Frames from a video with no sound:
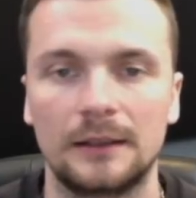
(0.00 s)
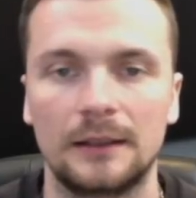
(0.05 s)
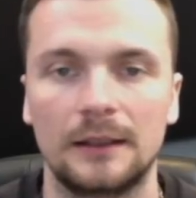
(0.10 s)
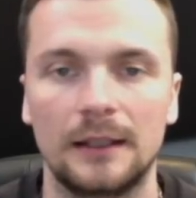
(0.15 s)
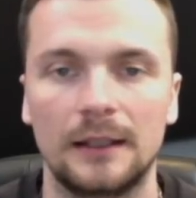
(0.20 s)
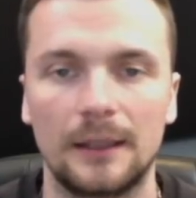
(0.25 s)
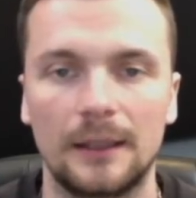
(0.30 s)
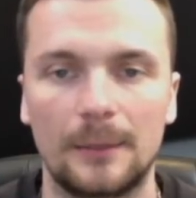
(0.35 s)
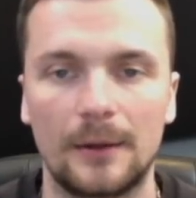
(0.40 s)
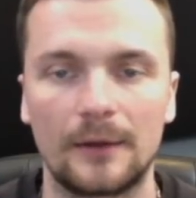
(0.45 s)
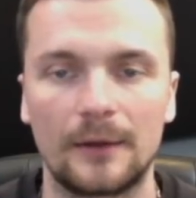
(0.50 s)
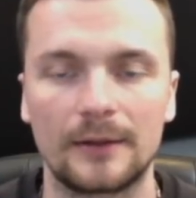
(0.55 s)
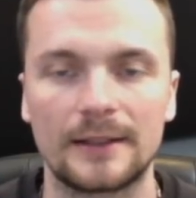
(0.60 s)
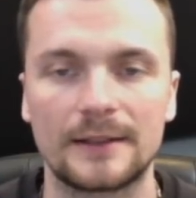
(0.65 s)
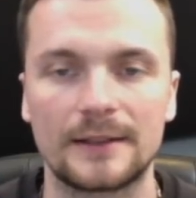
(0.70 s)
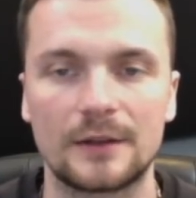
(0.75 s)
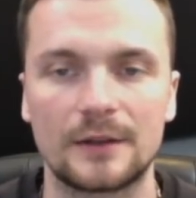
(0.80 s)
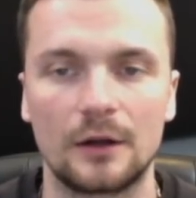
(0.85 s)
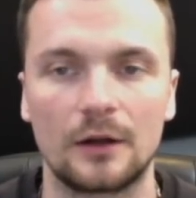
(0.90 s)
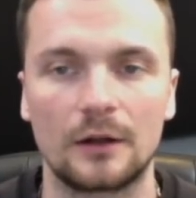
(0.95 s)
Apparently
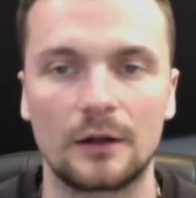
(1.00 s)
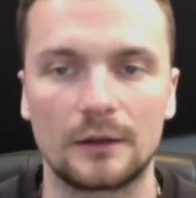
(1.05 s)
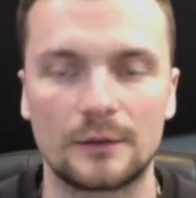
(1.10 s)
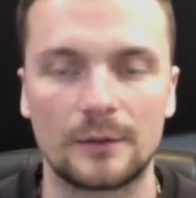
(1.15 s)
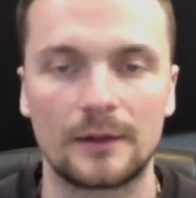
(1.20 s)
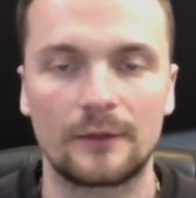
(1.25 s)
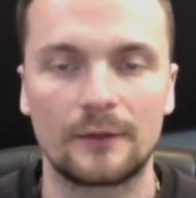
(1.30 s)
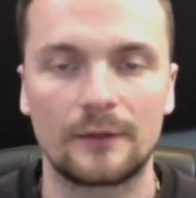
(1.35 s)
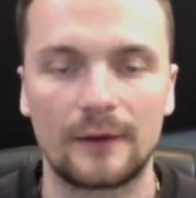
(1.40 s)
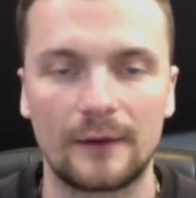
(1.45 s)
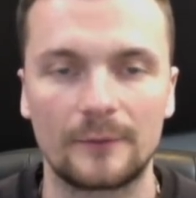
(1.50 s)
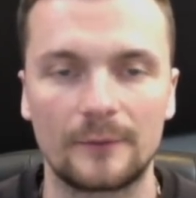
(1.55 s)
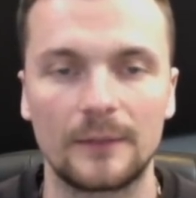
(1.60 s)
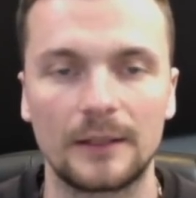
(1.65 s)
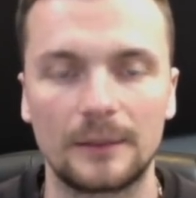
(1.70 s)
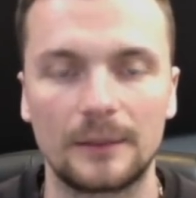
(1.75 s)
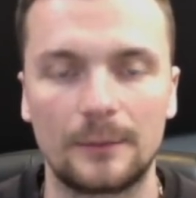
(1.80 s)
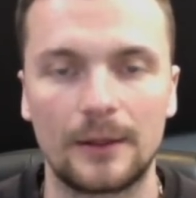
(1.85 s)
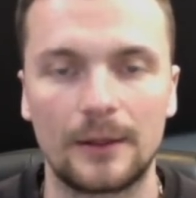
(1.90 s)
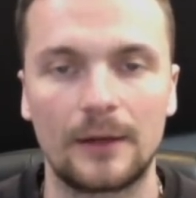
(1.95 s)
he's got a £25
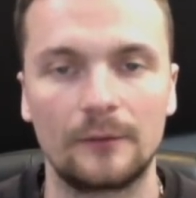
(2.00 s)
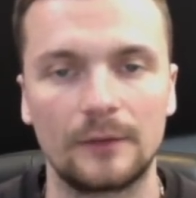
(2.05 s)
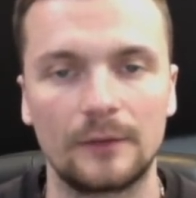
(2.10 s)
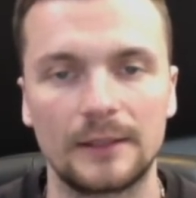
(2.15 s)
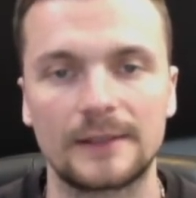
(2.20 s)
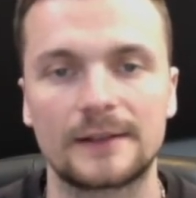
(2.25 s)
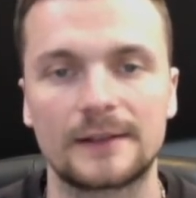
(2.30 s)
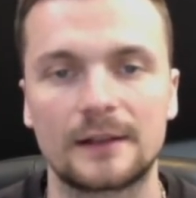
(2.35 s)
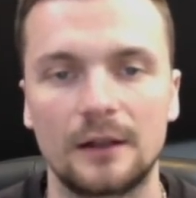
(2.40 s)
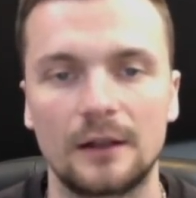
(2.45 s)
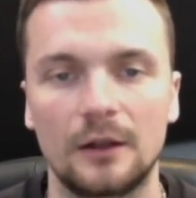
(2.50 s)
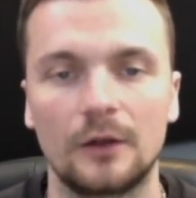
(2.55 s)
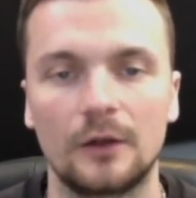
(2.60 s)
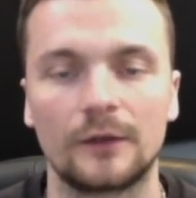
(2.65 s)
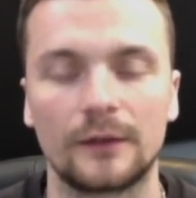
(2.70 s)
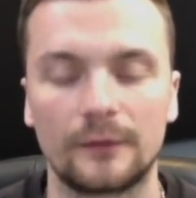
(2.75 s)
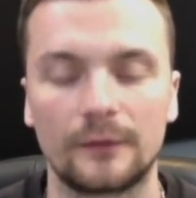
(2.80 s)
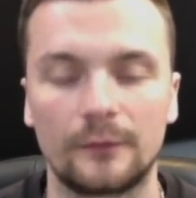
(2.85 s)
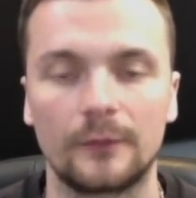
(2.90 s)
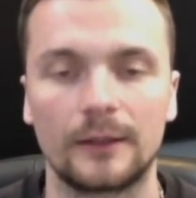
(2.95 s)
million release clause
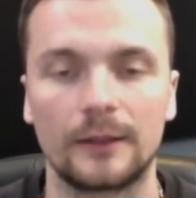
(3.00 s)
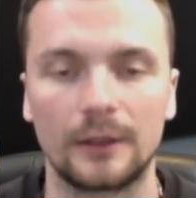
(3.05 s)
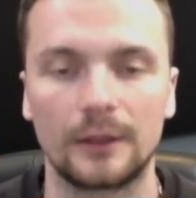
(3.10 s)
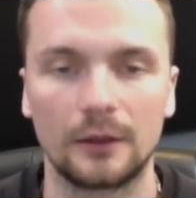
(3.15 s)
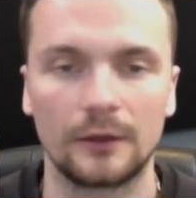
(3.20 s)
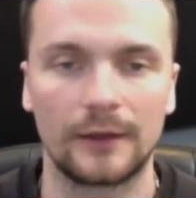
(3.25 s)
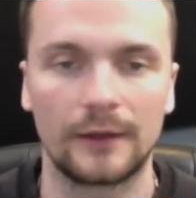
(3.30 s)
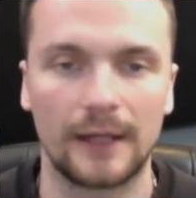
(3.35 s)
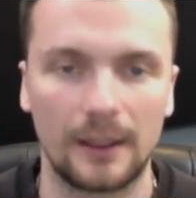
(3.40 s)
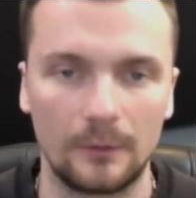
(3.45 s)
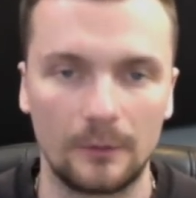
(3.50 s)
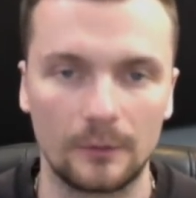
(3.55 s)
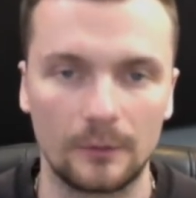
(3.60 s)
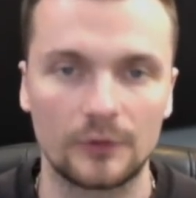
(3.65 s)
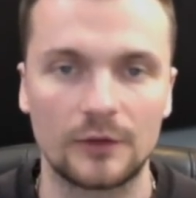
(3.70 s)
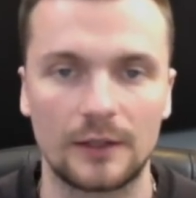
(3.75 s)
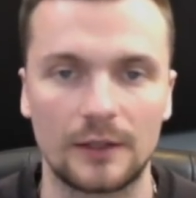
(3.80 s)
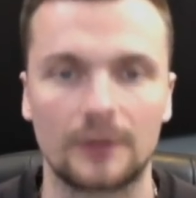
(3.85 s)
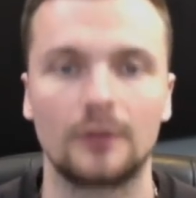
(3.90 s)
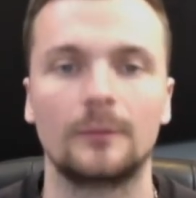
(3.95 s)
if we go down,
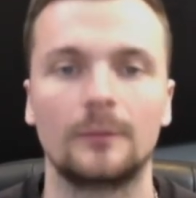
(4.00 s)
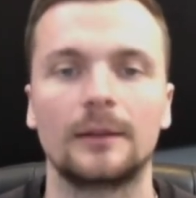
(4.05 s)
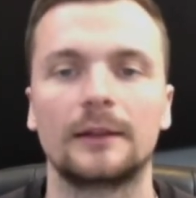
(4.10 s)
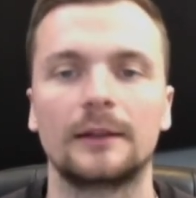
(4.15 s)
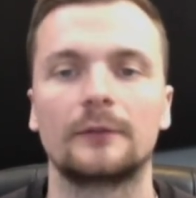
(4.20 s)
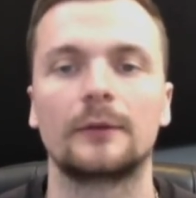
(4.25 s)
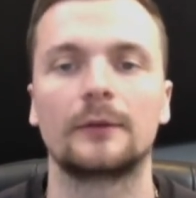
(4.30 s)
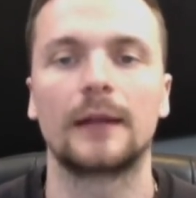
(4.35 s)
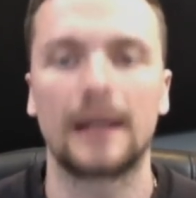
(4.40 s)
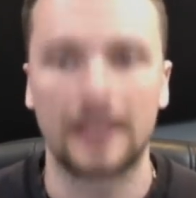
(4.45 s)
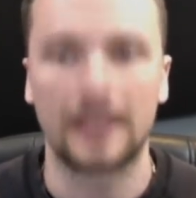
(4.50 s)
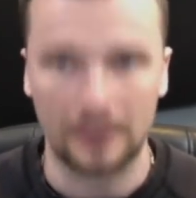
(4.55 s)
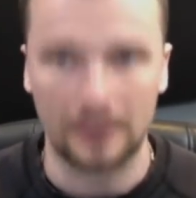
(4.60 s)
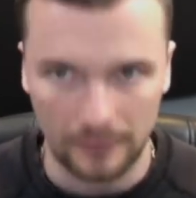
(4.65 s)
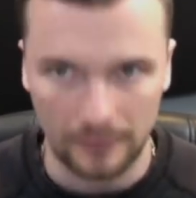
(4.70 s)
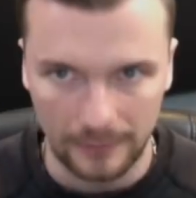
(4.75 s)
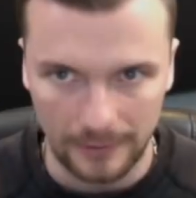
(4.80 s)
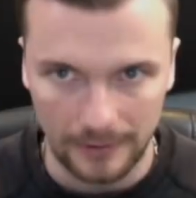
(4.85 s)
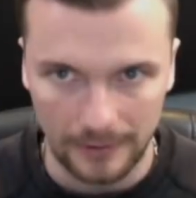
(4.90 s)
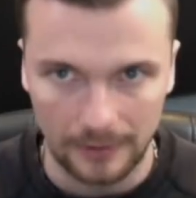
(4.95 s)
which I don't believe we are
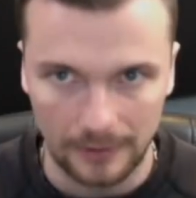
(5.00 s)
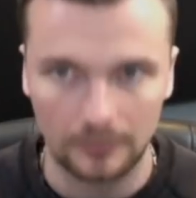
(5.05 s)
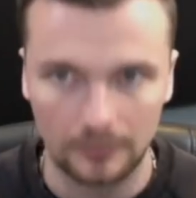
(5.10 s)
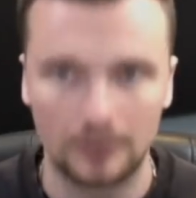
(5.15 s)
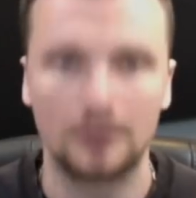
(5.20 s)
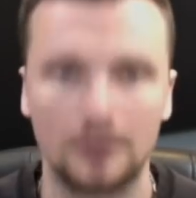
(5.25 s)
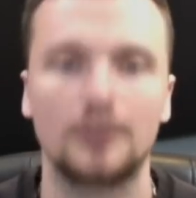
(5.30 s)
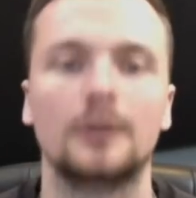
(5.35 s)
going down.